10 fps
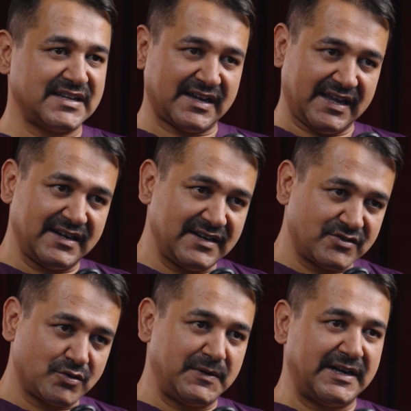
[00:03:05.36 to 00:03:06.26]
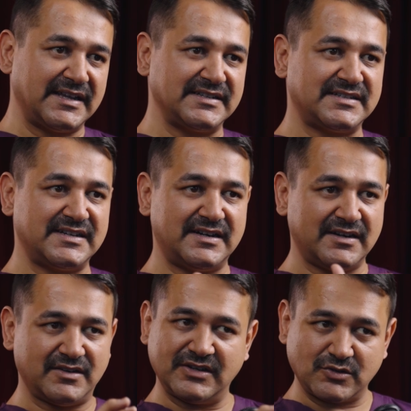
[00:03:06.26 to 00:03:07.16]
again, it should be digested.
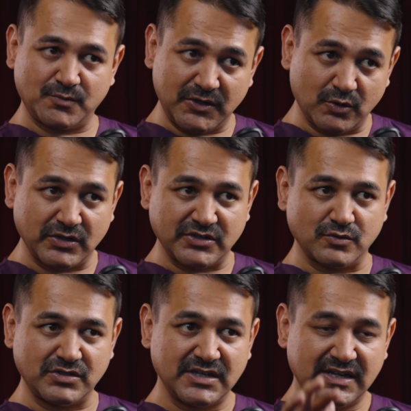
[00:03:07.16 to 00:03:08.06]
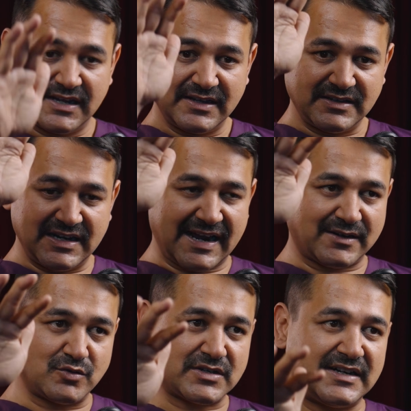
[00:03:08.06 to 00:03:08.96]
There should be no issues. The
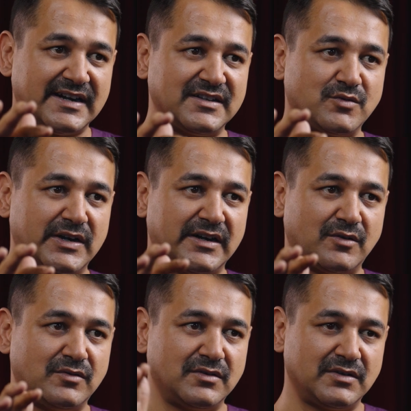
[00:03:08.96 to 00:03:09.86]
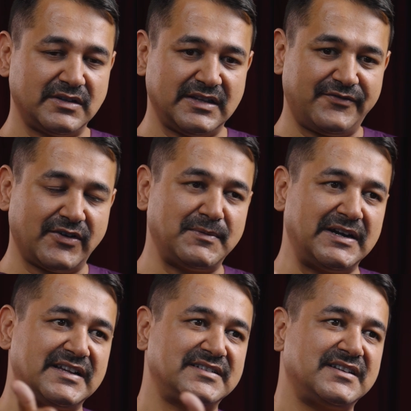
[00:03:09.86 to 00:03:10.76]
lactose content is going down. The
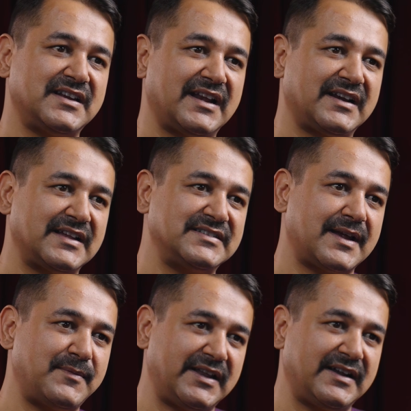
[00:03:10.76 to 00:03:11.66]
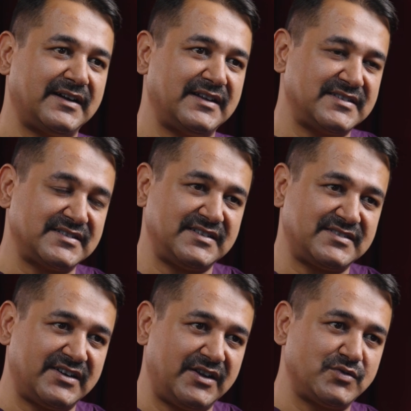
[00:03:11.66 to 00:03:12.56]
fermentation and enzymatic condensation is
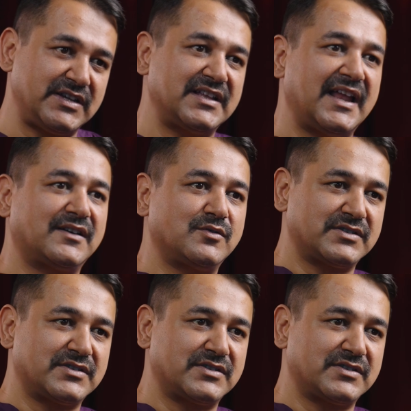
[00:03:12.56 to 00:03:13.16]
reducing the lactose